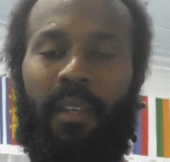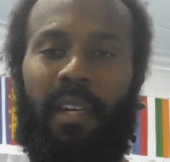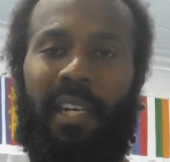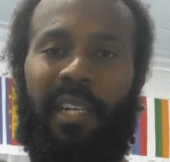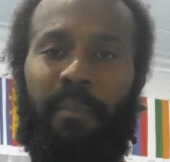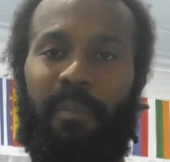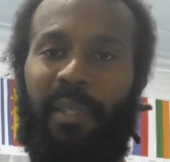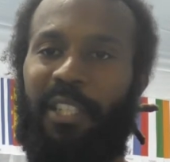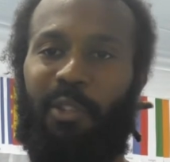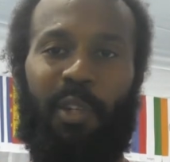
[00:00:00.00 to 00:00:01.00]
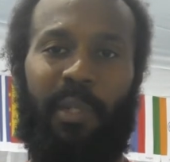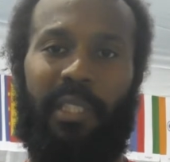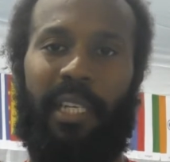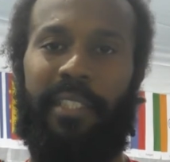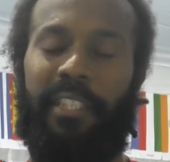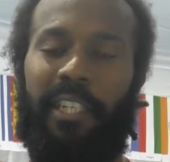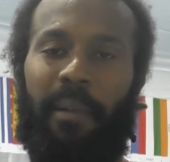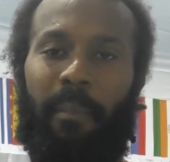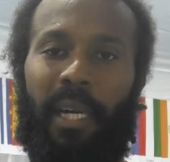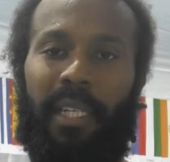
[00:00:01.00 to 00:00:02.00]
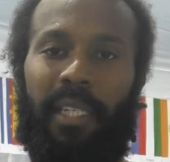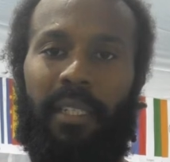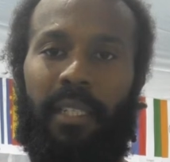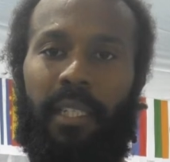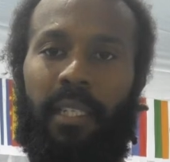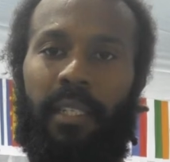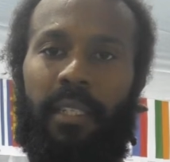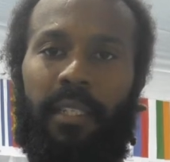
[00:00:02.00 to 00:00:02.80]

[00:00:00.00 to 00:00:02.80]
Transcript: Um, it's always nice to come back in the,